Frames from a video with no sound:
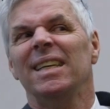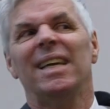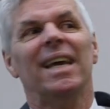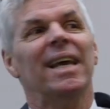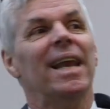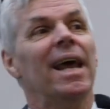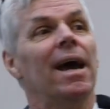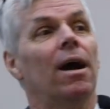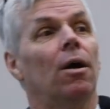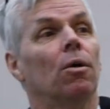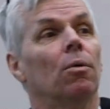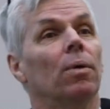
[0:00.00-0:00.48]

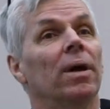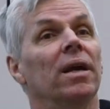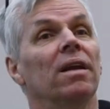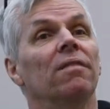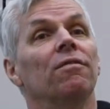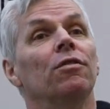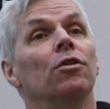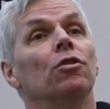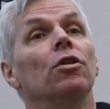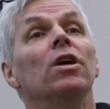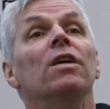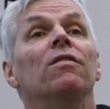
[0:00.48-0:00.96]
get out, right?
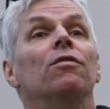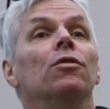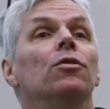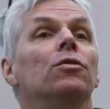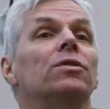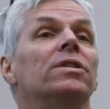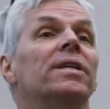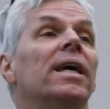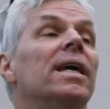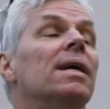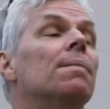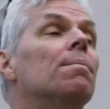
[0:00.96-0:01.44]
If
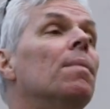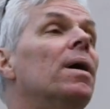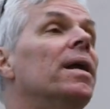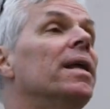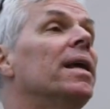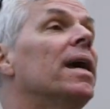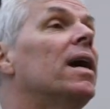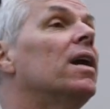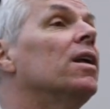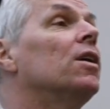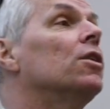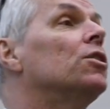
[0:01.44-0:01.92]
you take
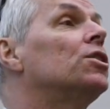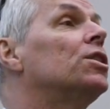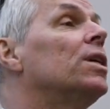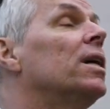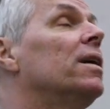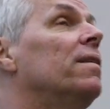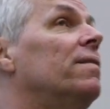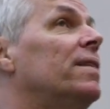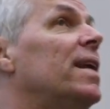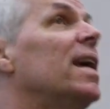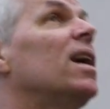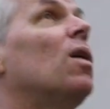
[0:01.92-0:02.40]
money out of
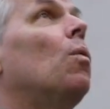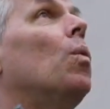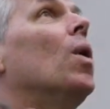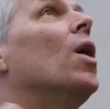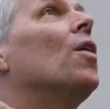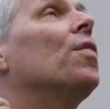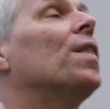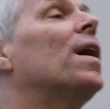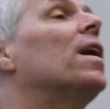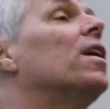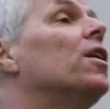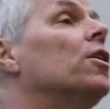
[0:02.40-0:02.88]
if you take
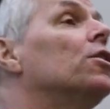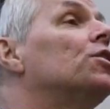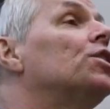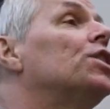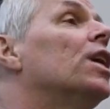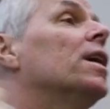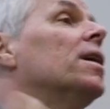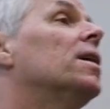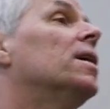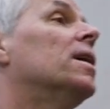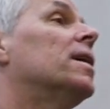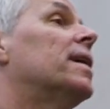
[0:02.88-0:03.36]
wealth out of your
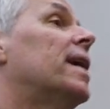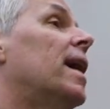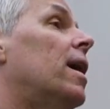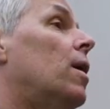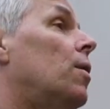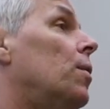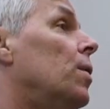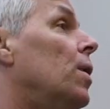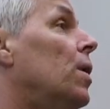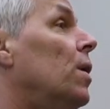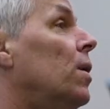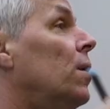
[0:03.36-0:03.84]
checking
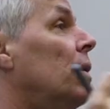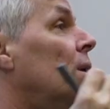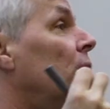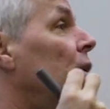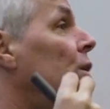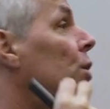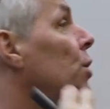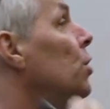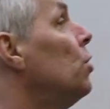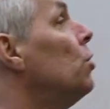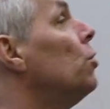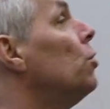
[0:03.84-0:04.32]
account, you